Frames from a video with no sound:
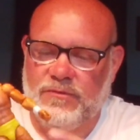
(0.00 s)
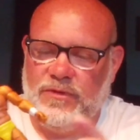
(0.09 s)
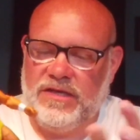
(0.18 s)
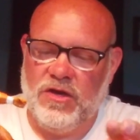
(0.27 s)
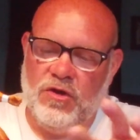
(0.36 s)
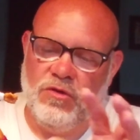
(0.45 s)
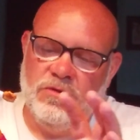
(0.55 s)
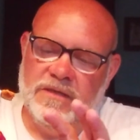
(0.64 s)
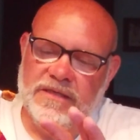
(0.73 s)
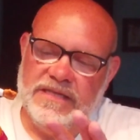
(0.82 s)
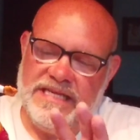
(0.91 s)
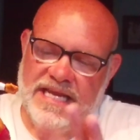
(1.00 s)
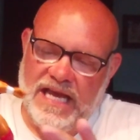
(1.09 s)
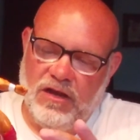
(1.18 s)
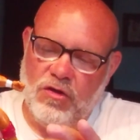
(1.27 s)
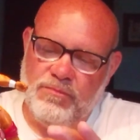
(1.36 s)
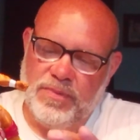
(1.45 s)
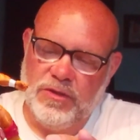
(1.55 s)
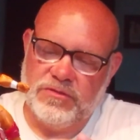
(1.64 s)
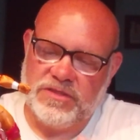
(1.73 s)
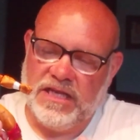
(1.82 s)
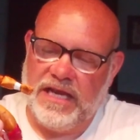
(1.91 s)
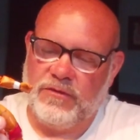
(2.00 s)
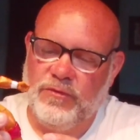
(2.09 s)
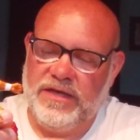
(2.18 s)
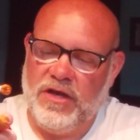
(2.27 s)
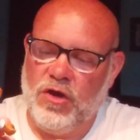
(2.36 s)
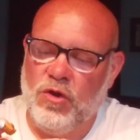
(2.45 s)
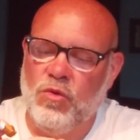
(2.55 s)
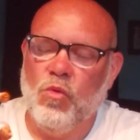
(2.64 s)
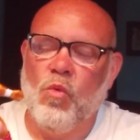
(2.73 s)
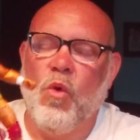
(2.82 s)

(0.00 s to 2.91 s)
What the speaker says: like we know, yellow boots like we know,